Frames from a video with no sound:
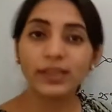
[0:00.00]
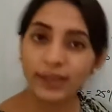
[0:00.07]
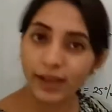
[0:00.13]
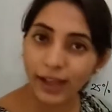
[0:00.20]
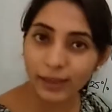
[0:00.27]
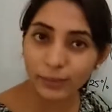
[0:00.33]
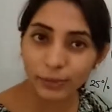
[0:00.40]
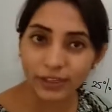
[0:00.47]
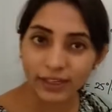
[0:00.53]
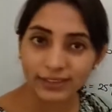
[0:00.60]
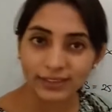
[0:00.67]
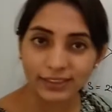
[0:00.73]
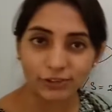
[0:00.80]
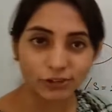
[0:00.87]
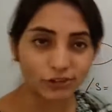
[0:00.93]

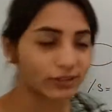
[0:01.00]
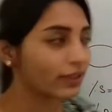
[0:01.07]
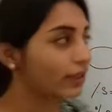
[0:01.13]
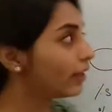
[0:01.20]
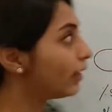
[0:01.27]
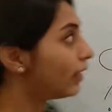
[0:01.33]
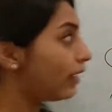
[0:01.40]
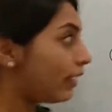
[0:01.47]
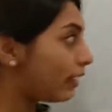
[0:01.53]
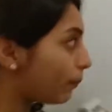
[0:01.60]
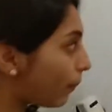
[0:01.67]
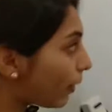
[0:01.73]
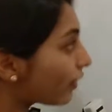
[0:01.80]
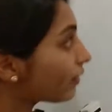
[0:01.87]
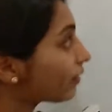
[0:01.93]
hybridization.
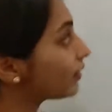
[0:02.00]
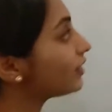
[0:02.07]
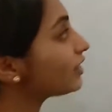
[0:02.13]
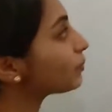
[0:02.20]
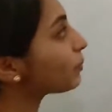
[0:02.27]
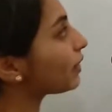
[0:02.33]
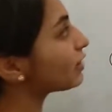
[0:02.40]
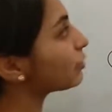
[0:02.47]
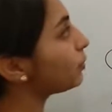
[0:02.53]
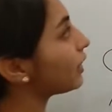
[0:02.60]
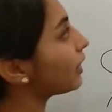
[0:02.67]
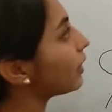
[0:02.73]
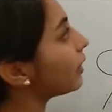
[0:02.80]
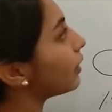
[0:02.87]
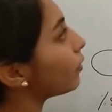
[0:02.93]
But this must be clear.